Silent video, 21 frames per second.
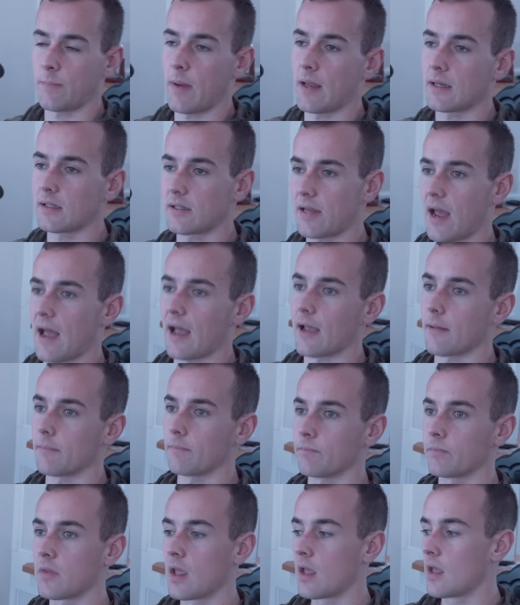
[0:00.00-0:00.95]
spent
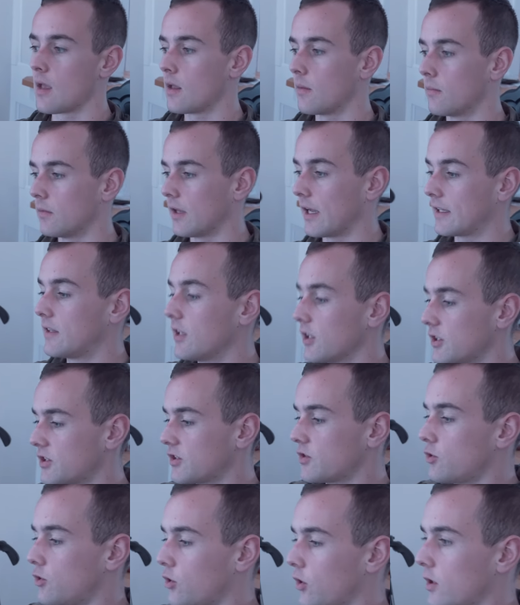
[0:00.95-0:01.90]
time, like
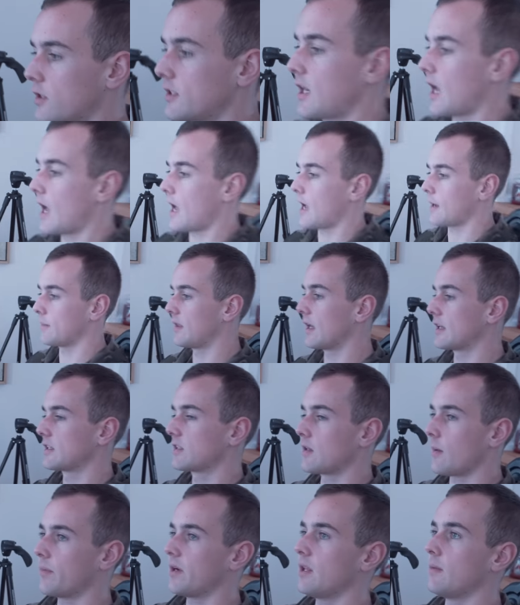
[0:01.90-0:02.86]
this took time, like
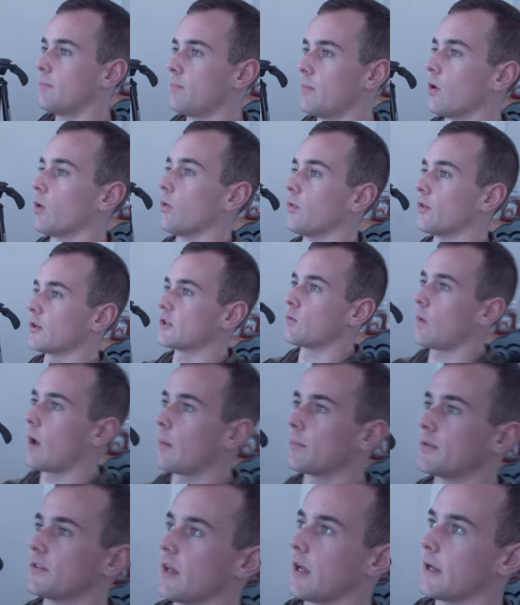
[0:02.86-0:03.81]
somebody built this
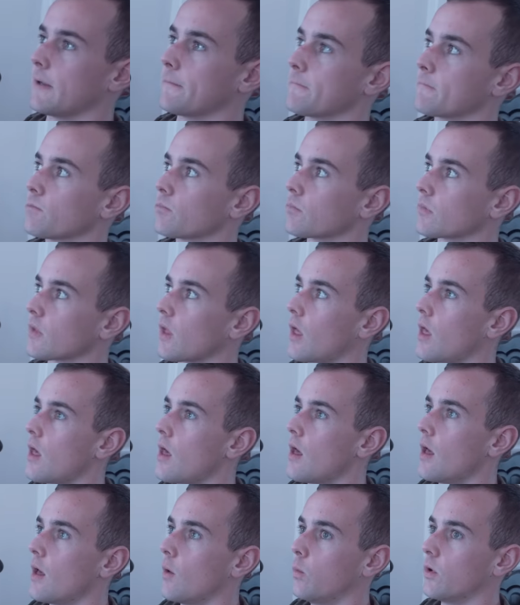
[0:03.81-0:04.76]
website
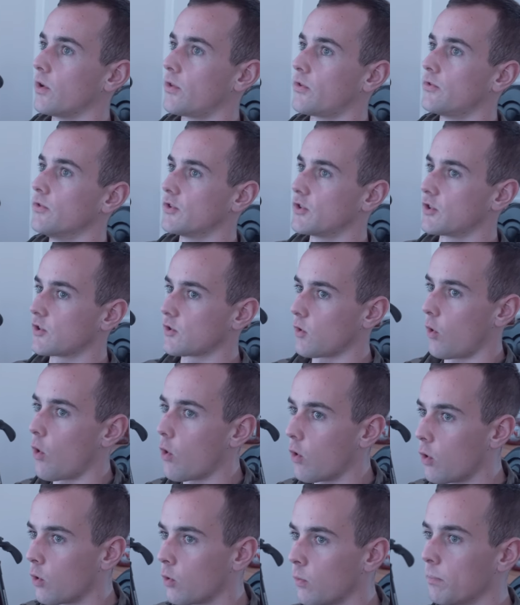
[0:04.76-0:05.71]
with the
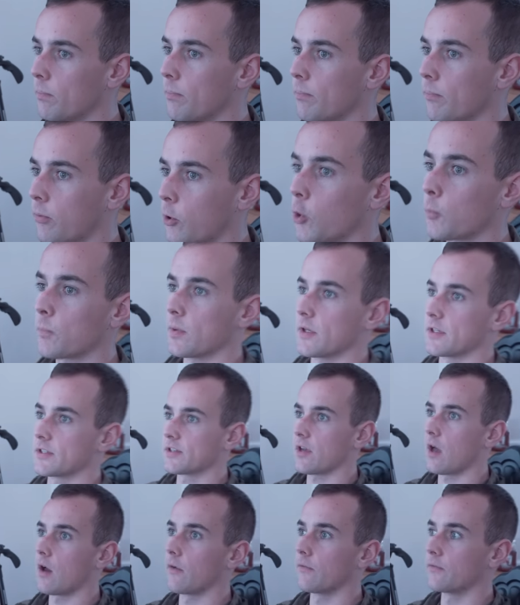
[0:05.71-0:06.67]
sole
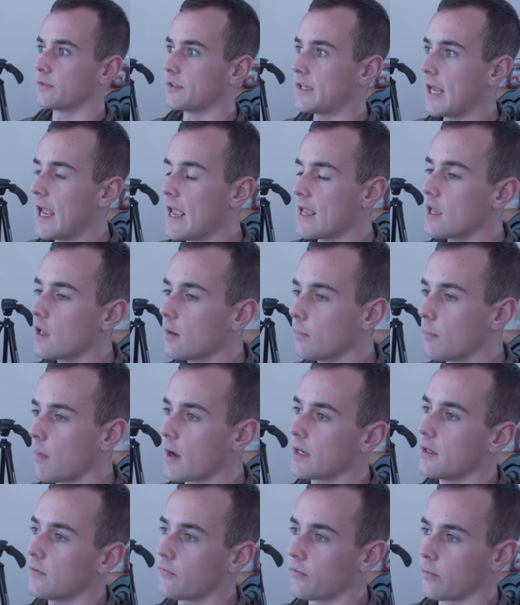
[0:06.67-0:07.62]
purpose of taking
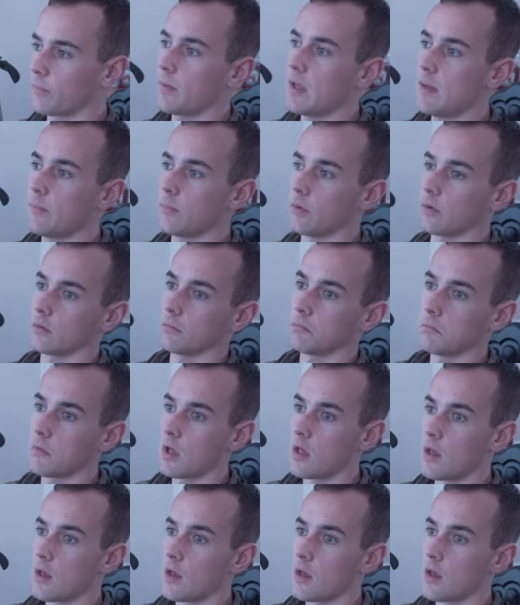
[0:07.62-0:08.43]
money from people.